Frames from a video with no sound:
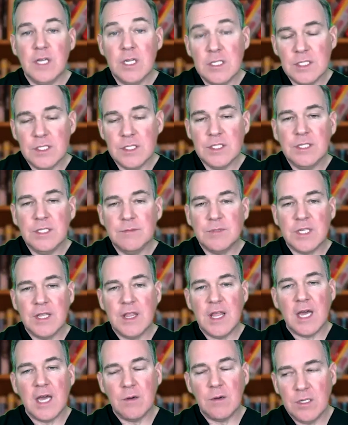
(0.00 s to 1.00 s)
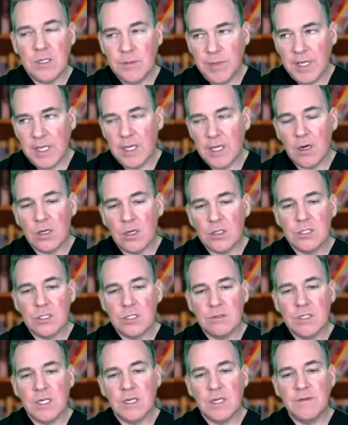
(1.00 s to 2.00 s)
Because it seems like that could be
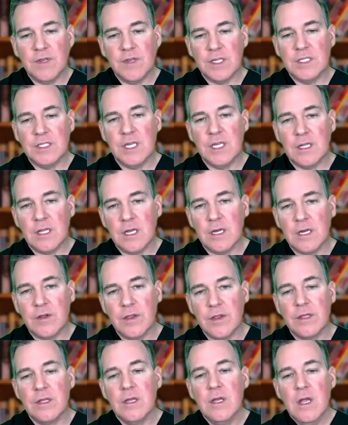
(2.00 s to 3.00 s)
also done via telehealth,